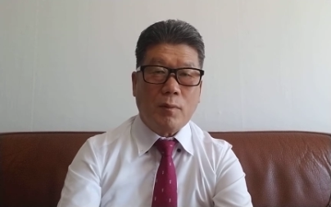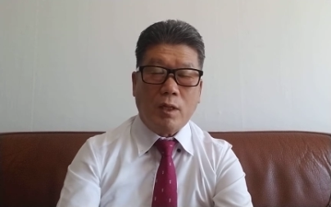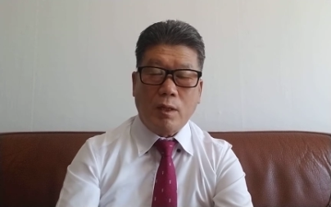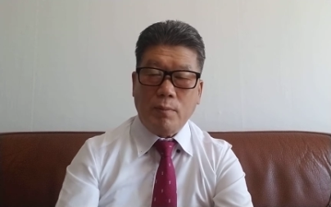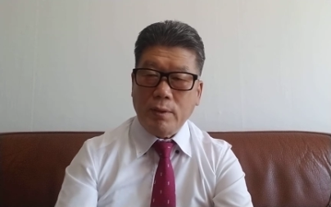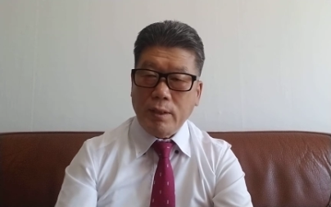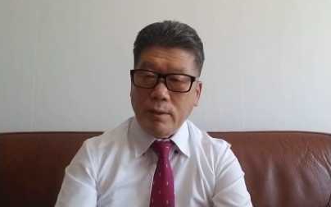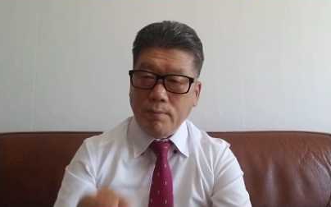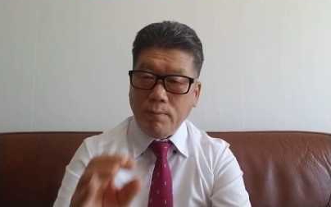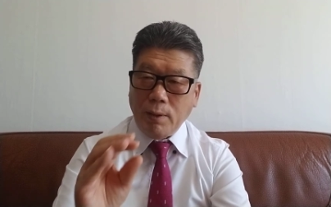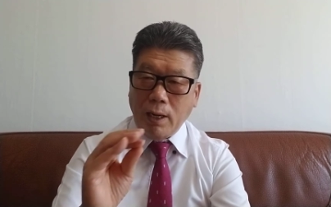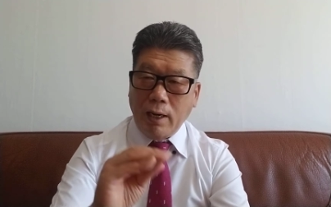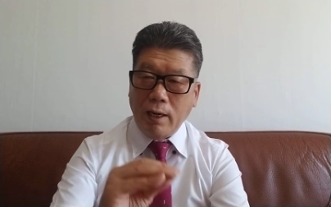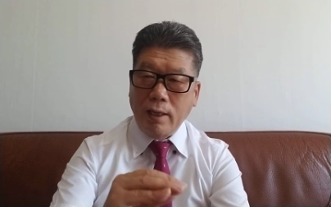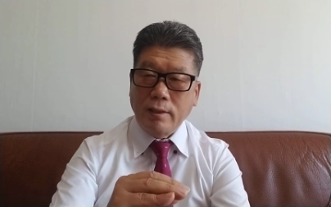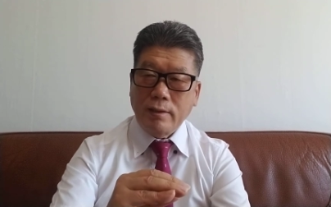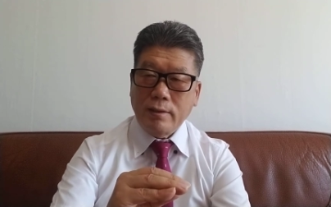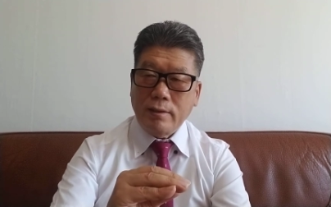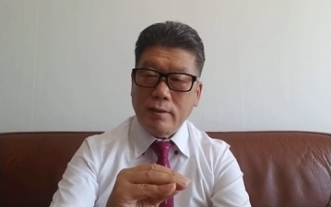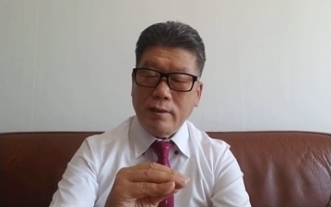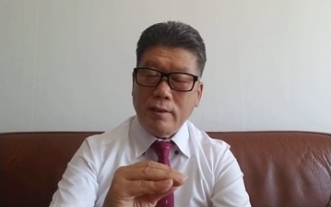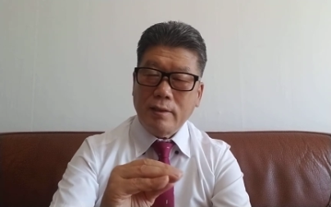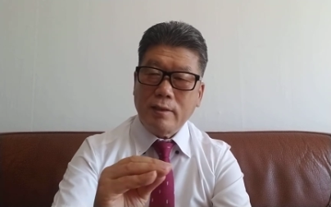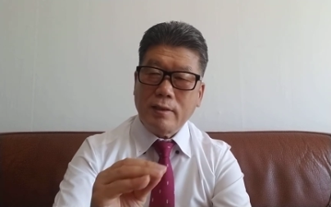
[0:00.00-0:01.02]
But
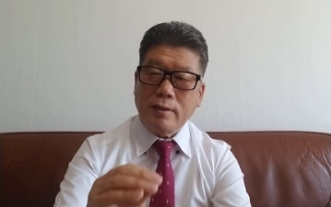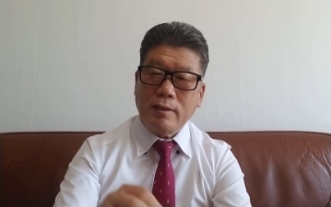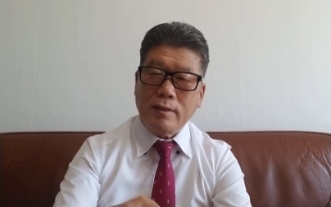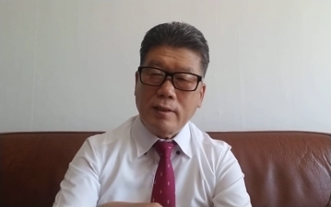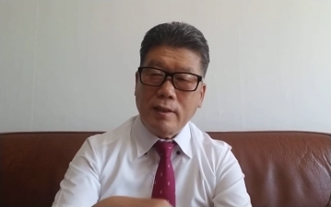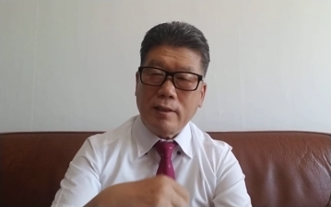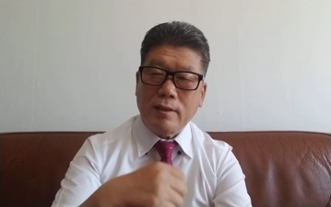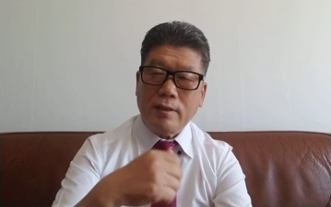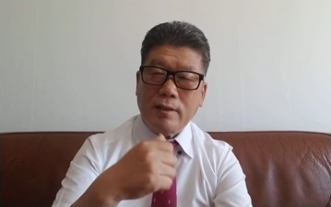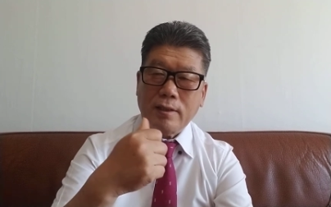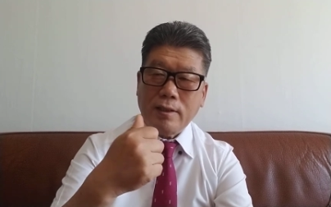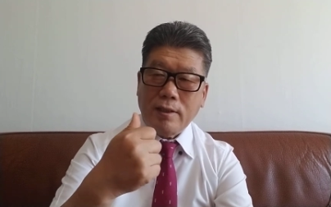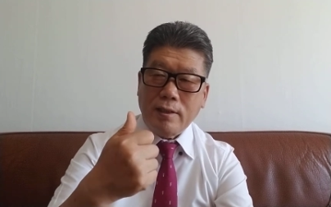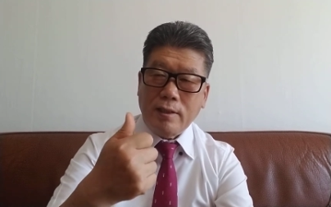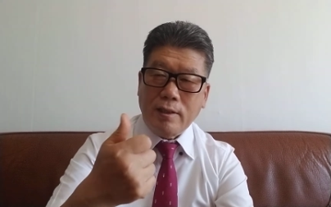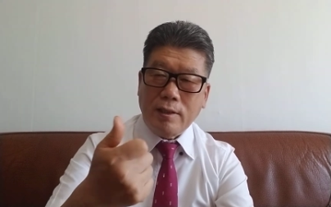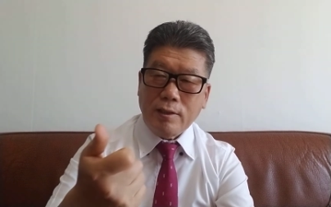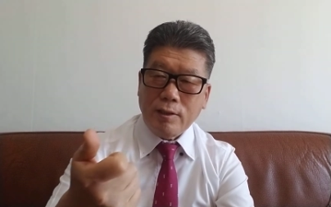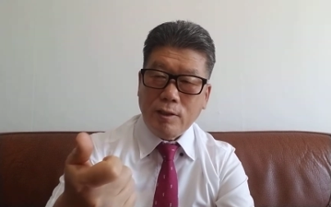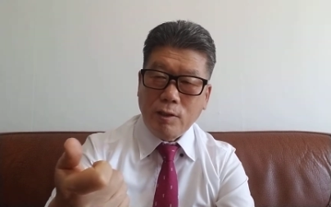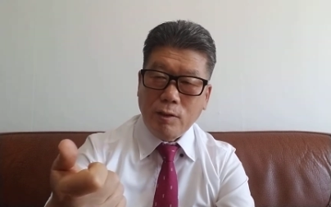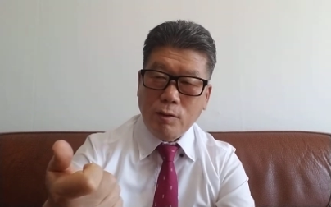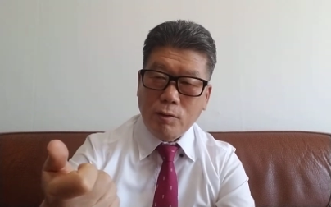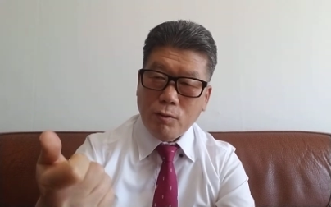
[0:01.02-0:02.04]
balance is the
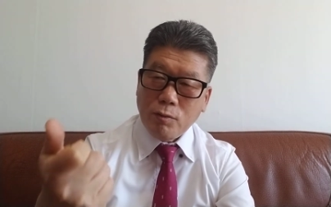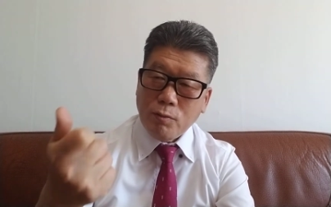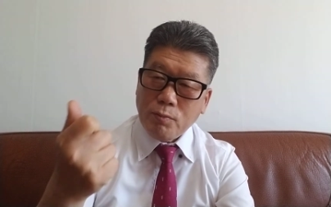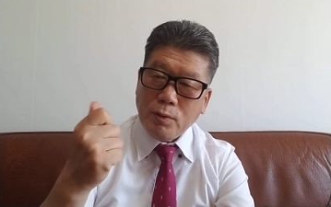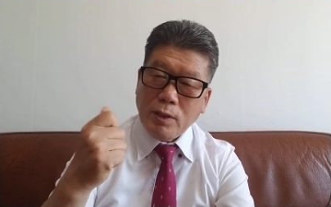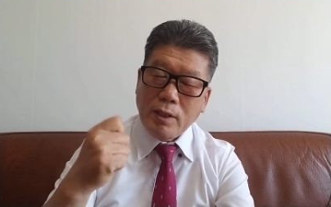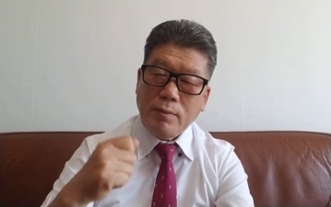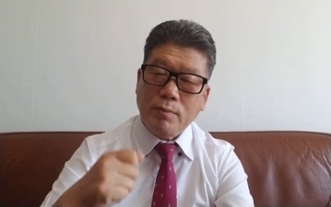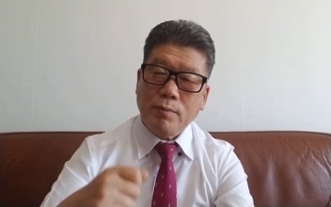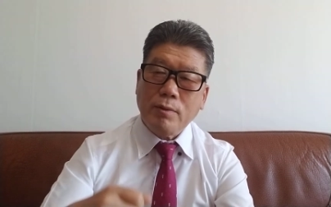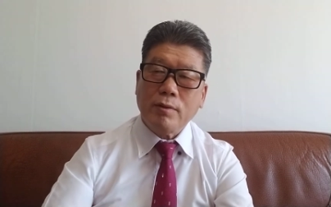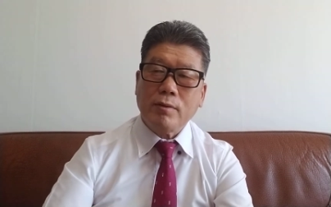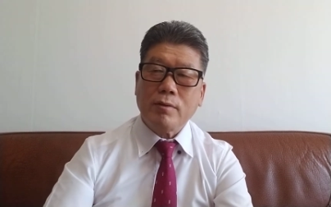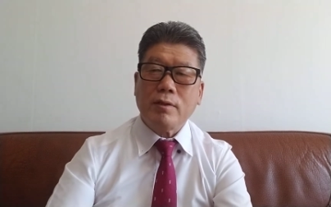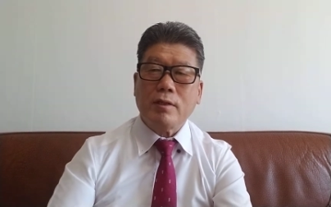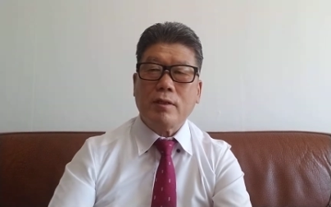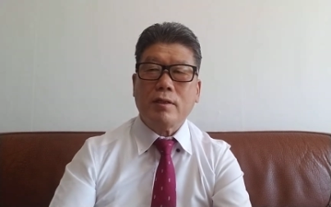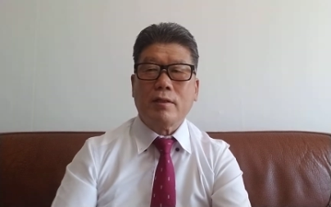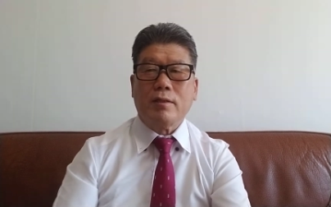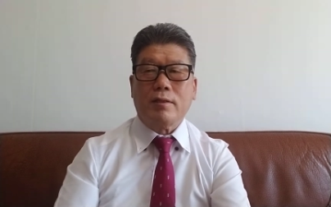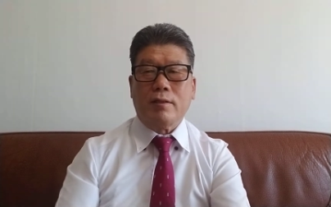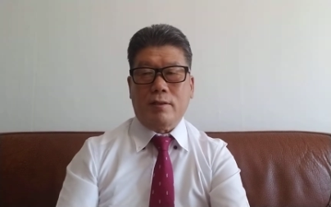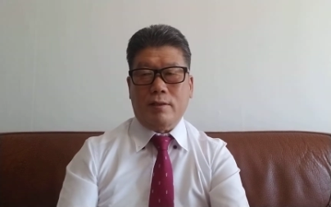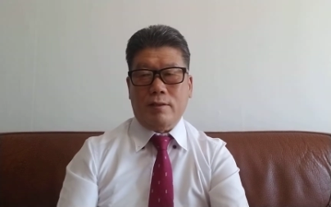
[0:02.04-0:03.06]
continue to pay for the
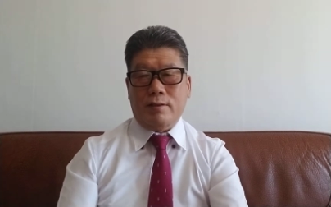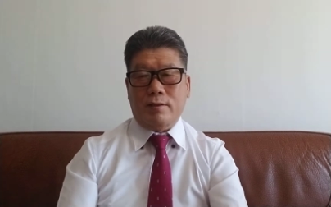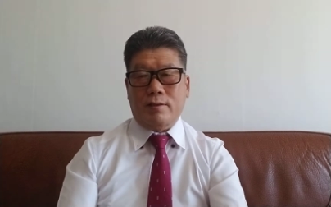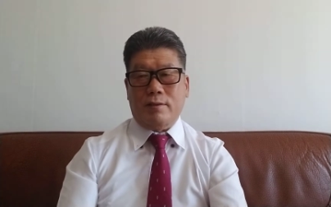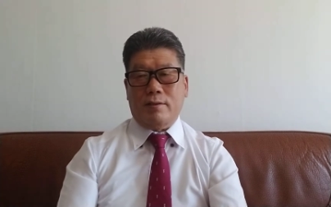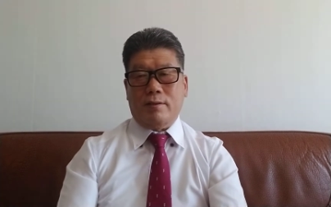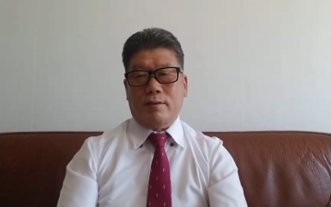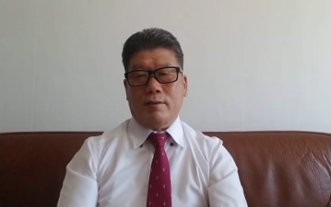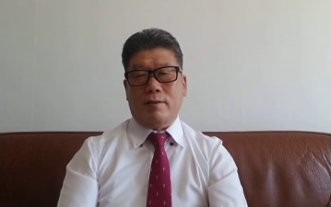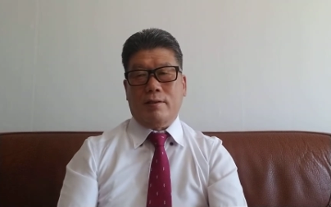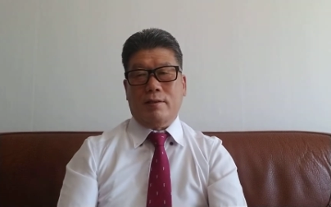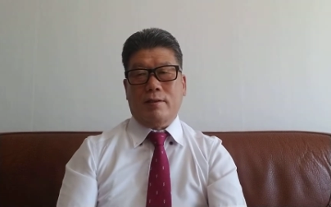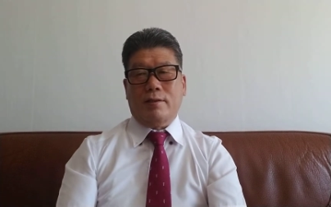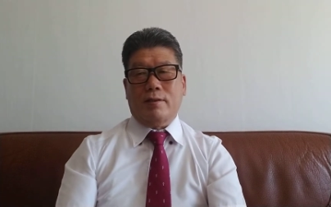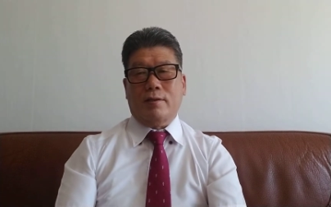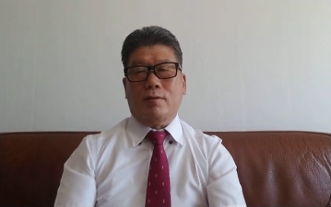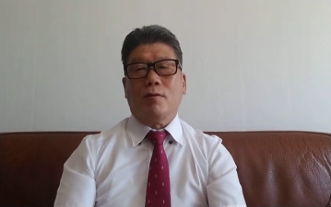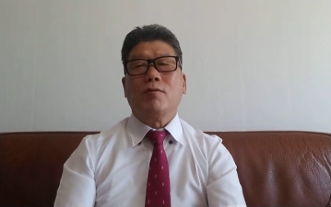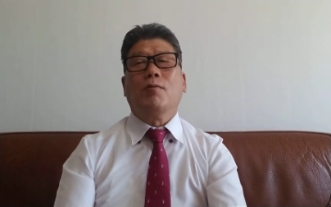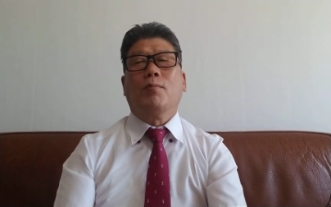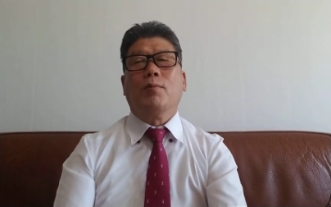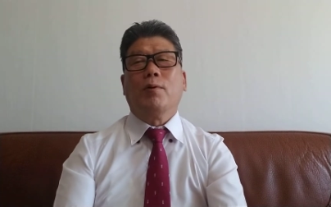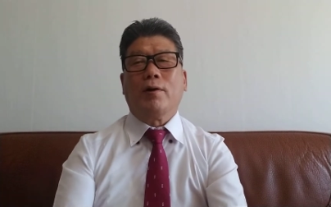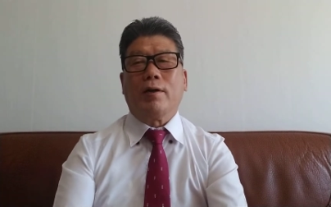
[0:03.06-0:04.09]
interest
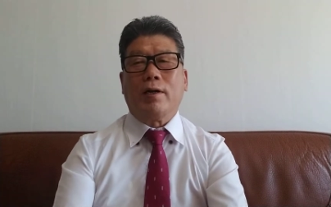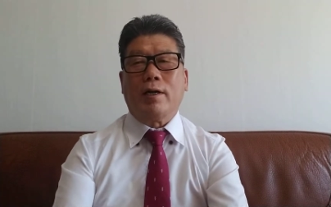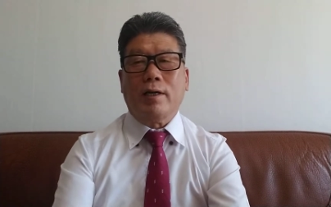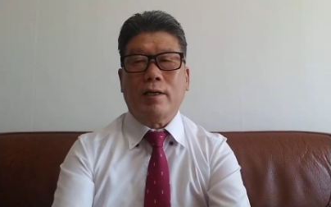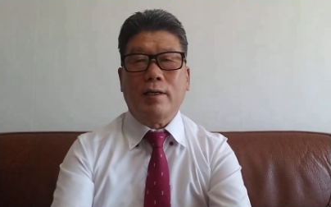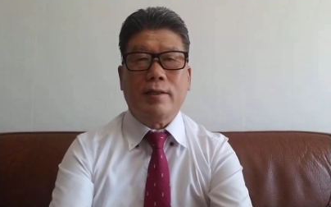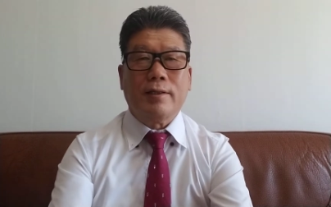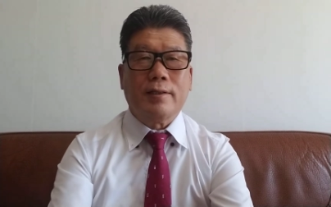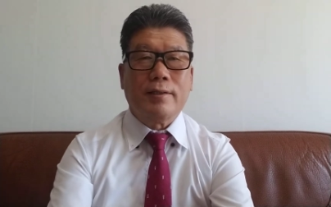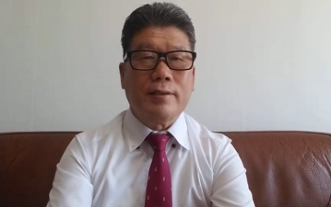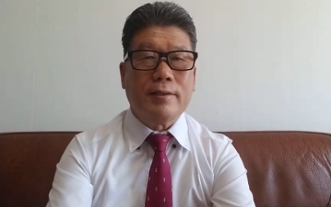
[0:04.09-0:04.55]
coupon.